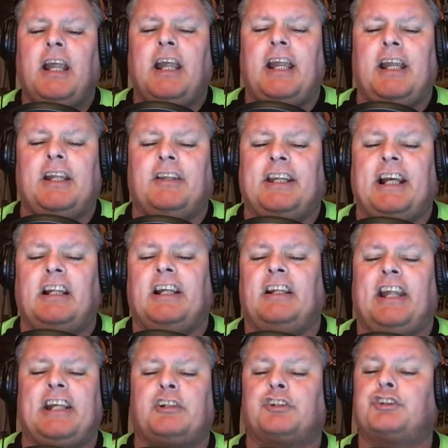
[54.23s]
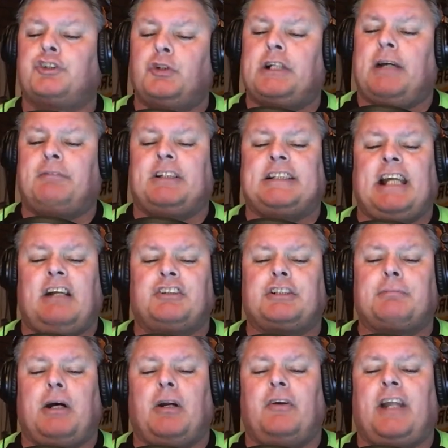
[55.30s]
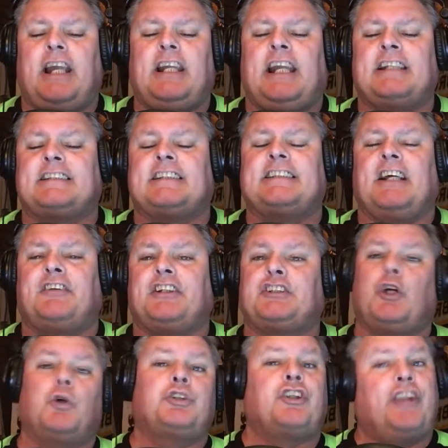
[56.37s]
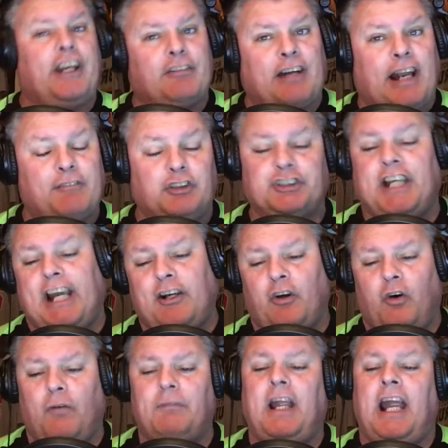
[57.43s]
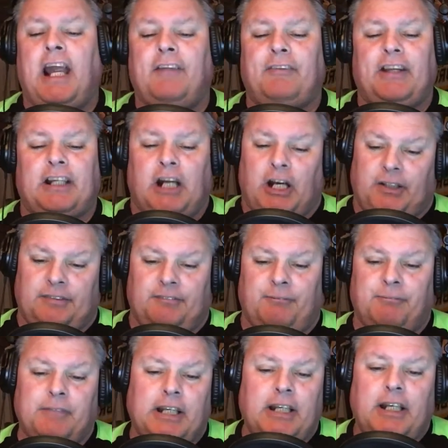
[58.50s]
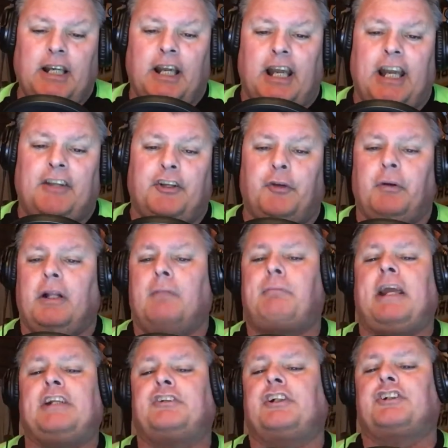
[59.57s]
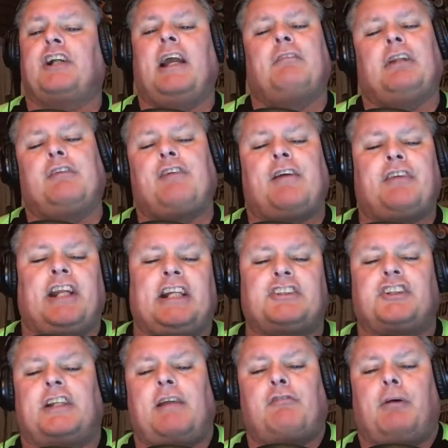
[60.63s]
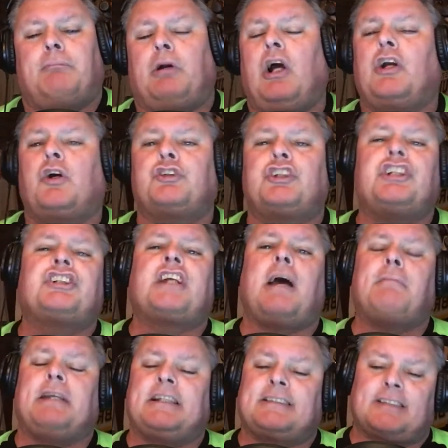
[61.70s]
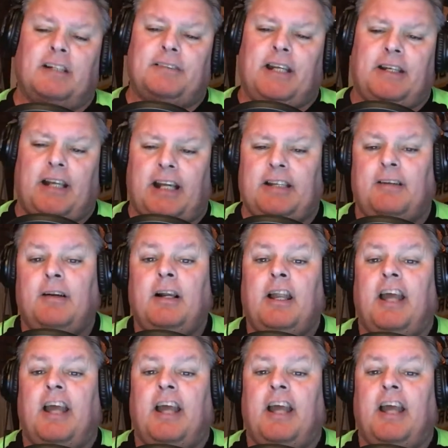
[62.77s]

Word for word: And the LA Lakers do come to town tomorrow night as the Celtics host their rivals at home at the Garden. And the New England Patriots are heavily favored against the Denver Broncos this coming Sunday night.